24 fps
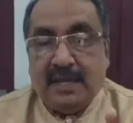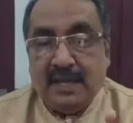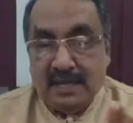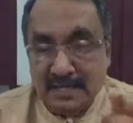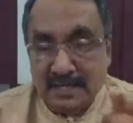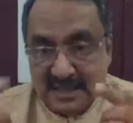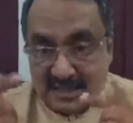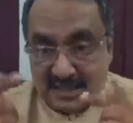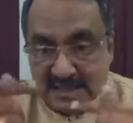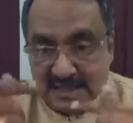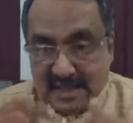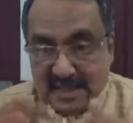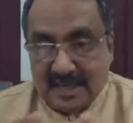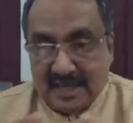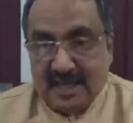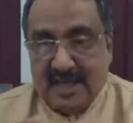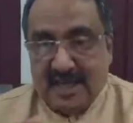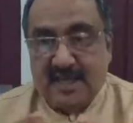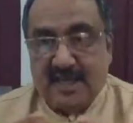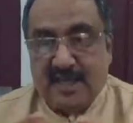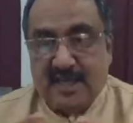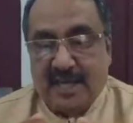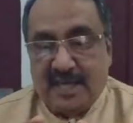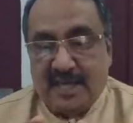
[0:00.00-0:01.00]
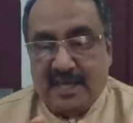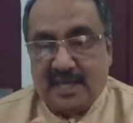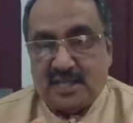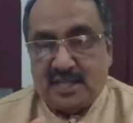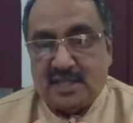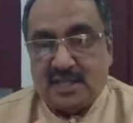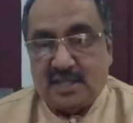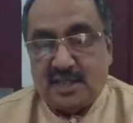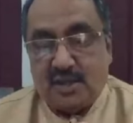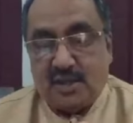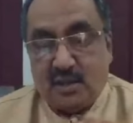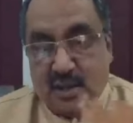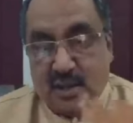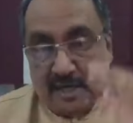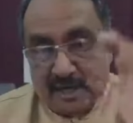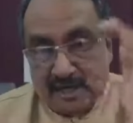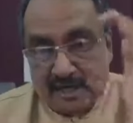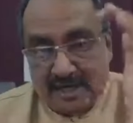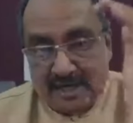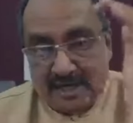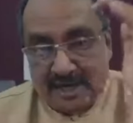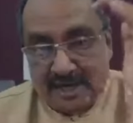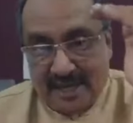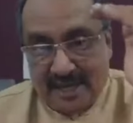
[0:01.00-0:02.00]
In the second case, you
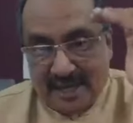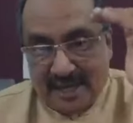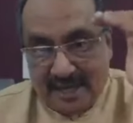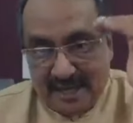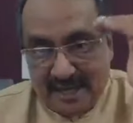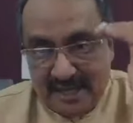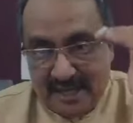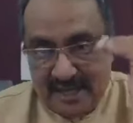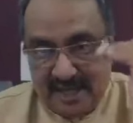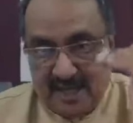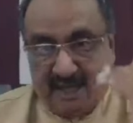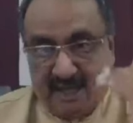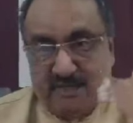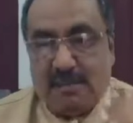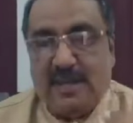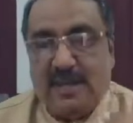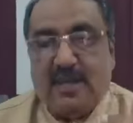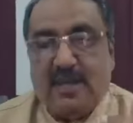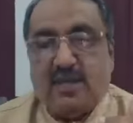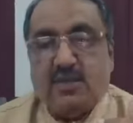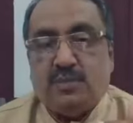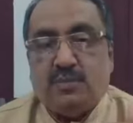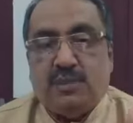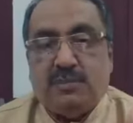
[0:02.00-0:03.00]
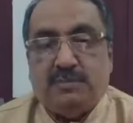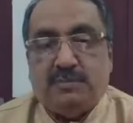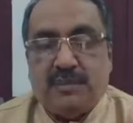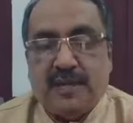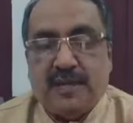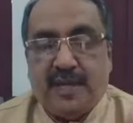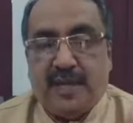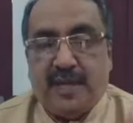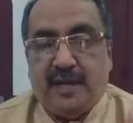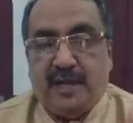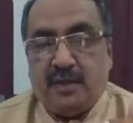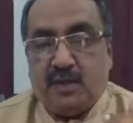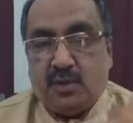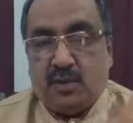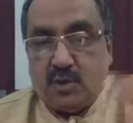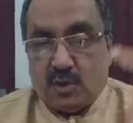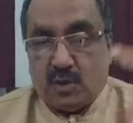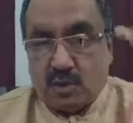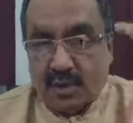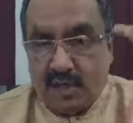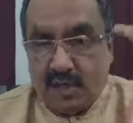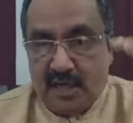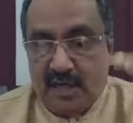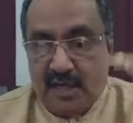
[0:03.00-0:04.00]
have to take EMI to be paid,
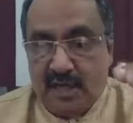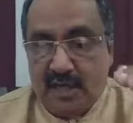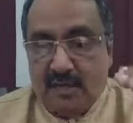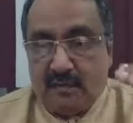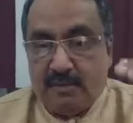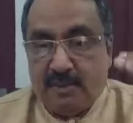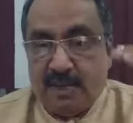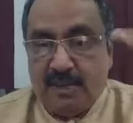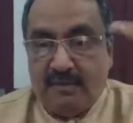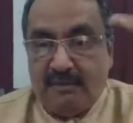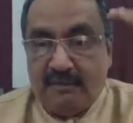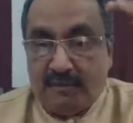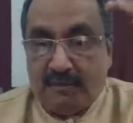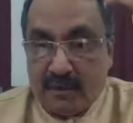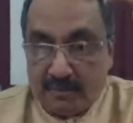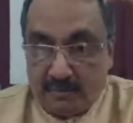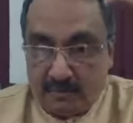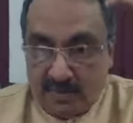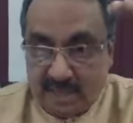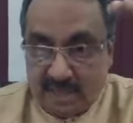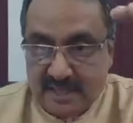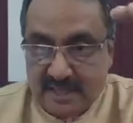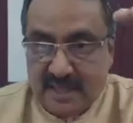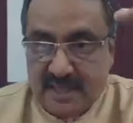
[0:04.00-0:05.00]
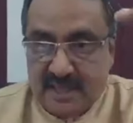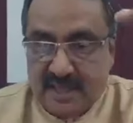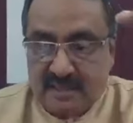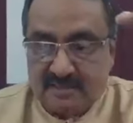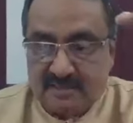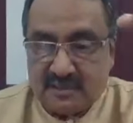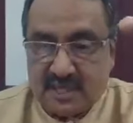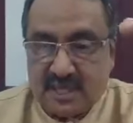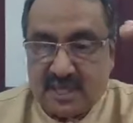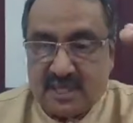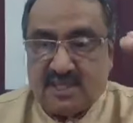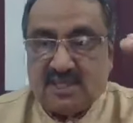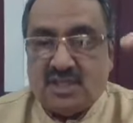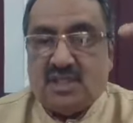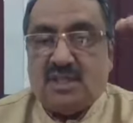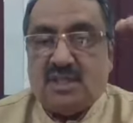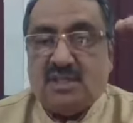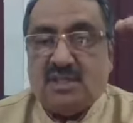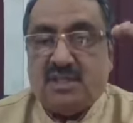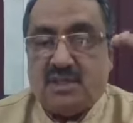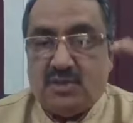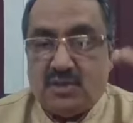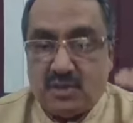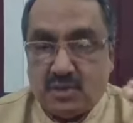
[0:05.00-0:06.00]
total EMI from the date of
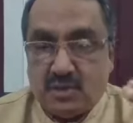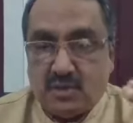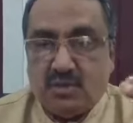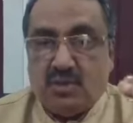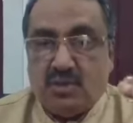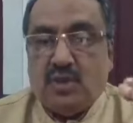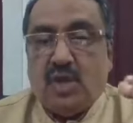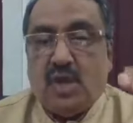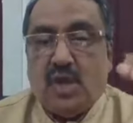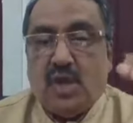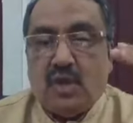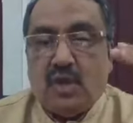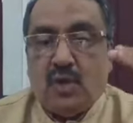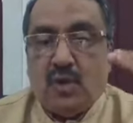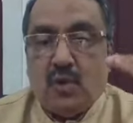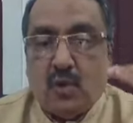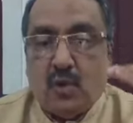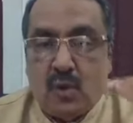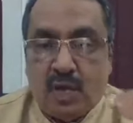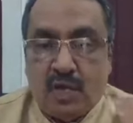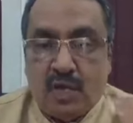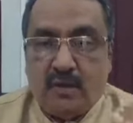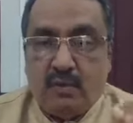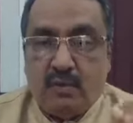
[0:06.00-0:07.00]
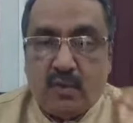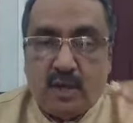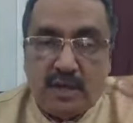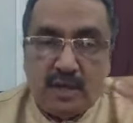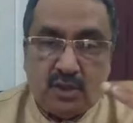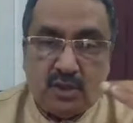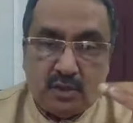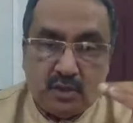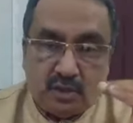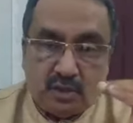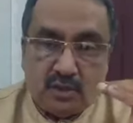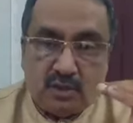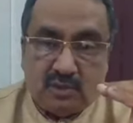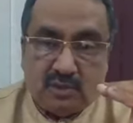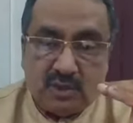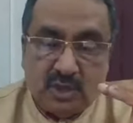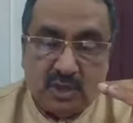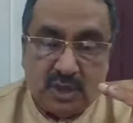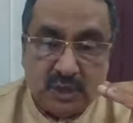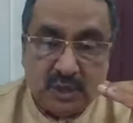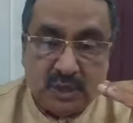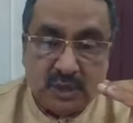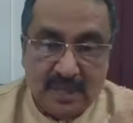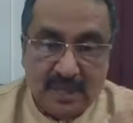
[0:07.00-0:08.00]
sanction to
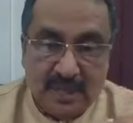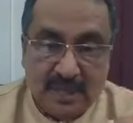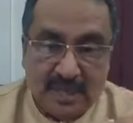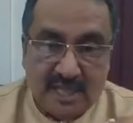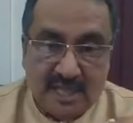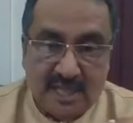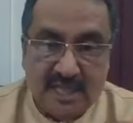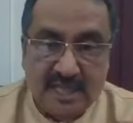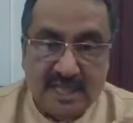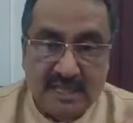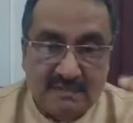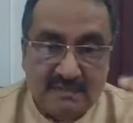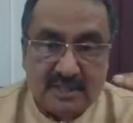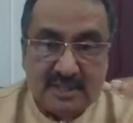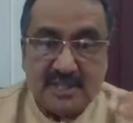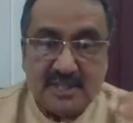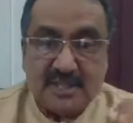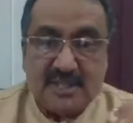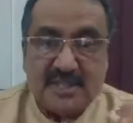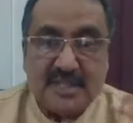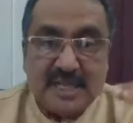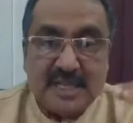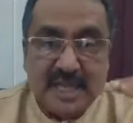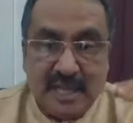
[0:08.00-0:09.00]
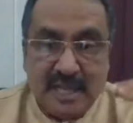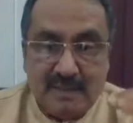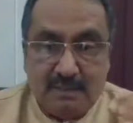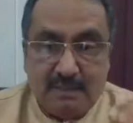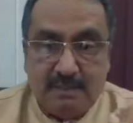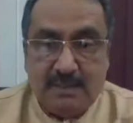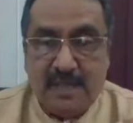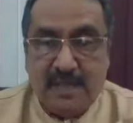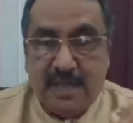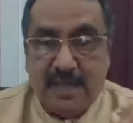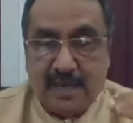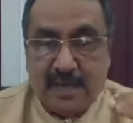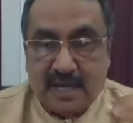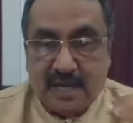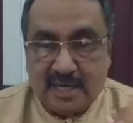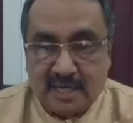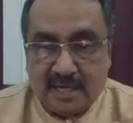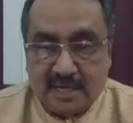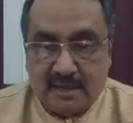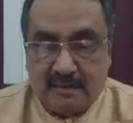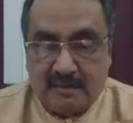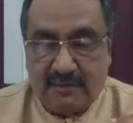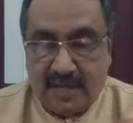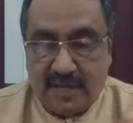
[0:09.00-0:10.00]
1/1/2020, which is NPA
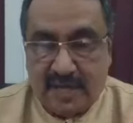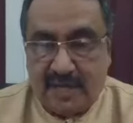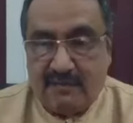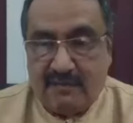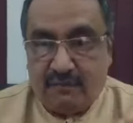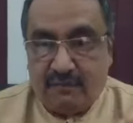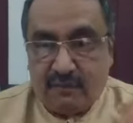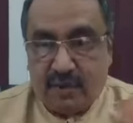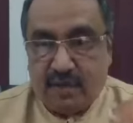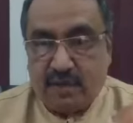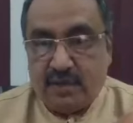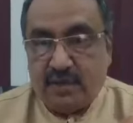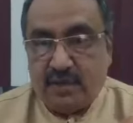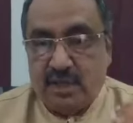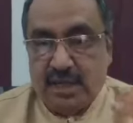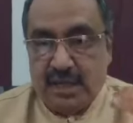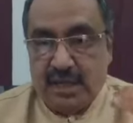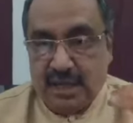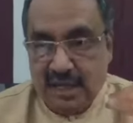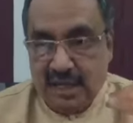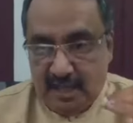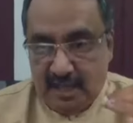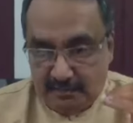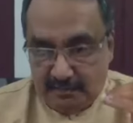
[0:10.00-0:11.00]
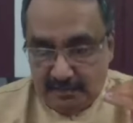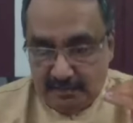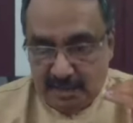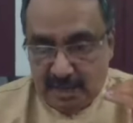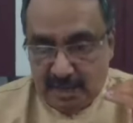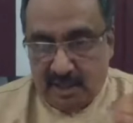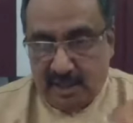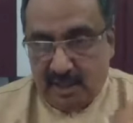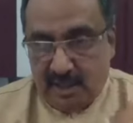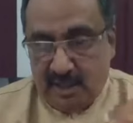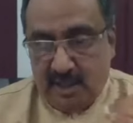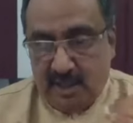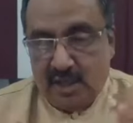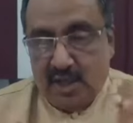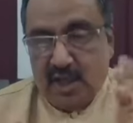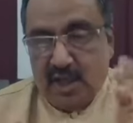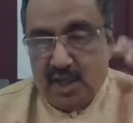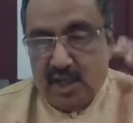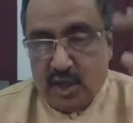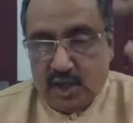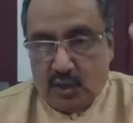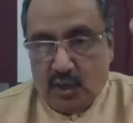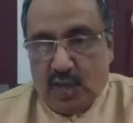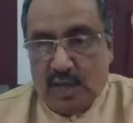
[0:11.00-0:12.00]
cutoff date for the leap year.
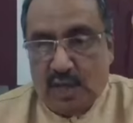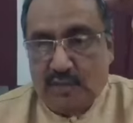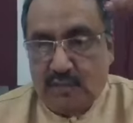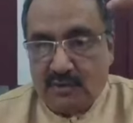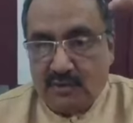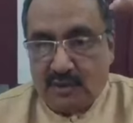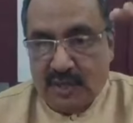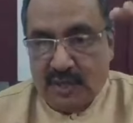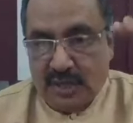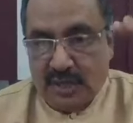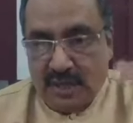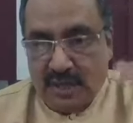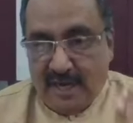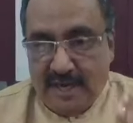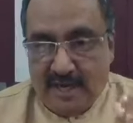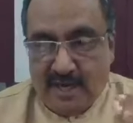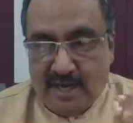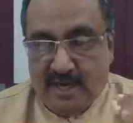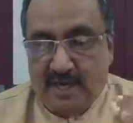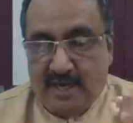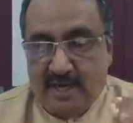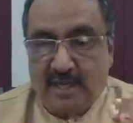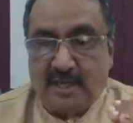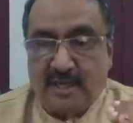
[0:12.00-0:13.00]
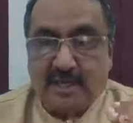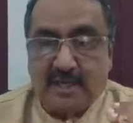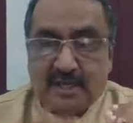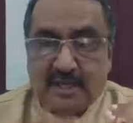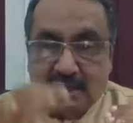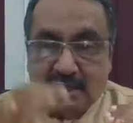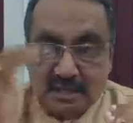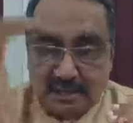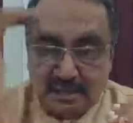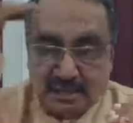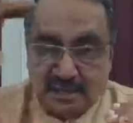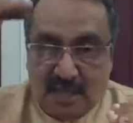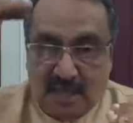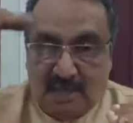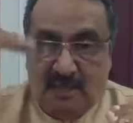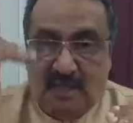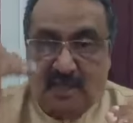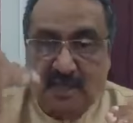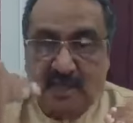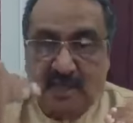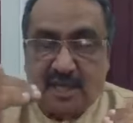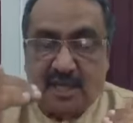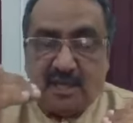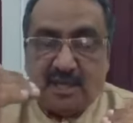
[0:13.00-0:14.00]
You have to add.
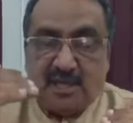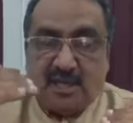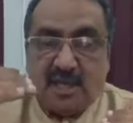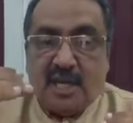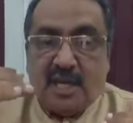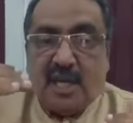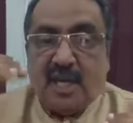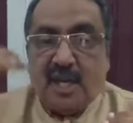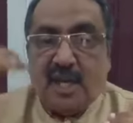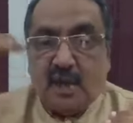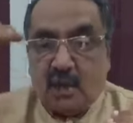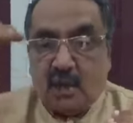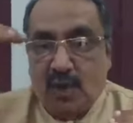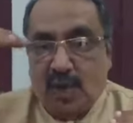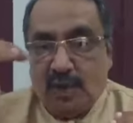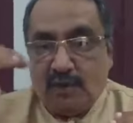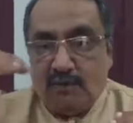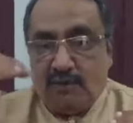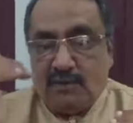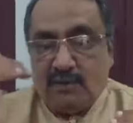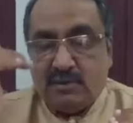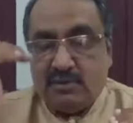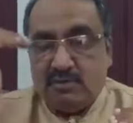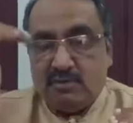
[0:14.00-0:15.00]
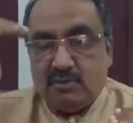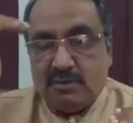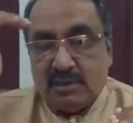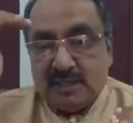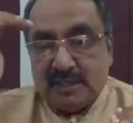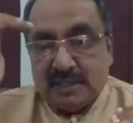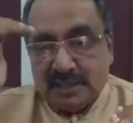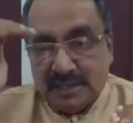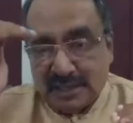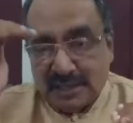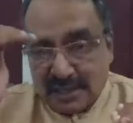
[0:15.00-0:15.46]
Simultaneously, you have to